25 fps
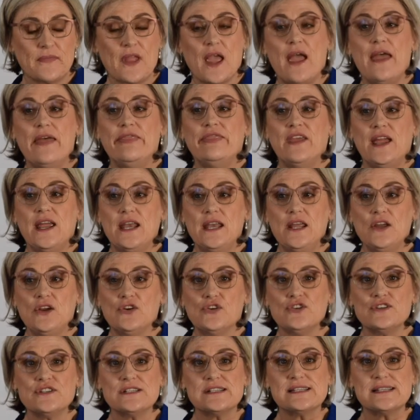And then he
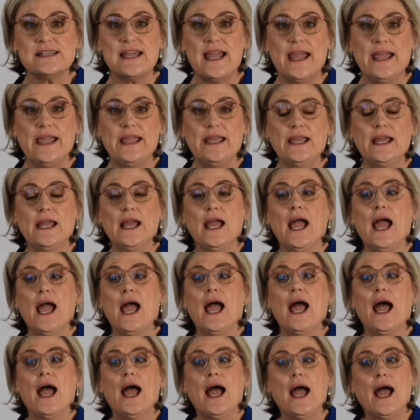could say,
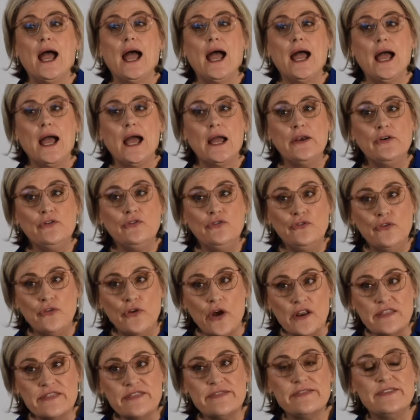
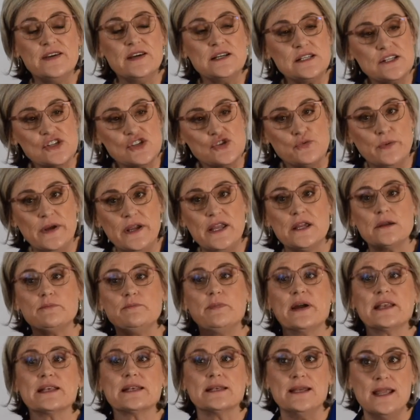not this week,
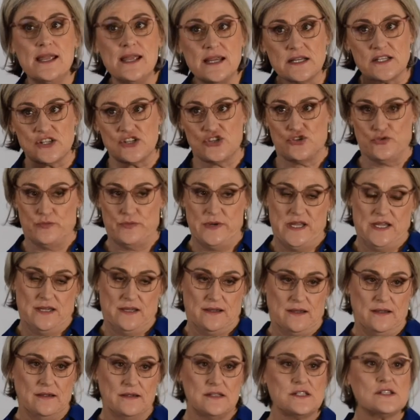but next
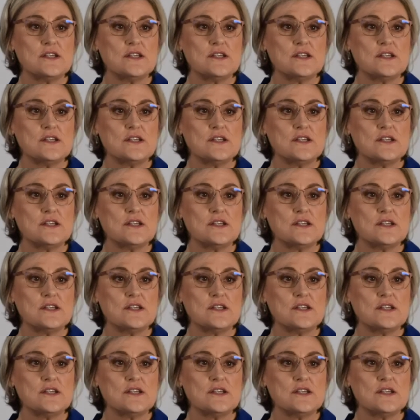week.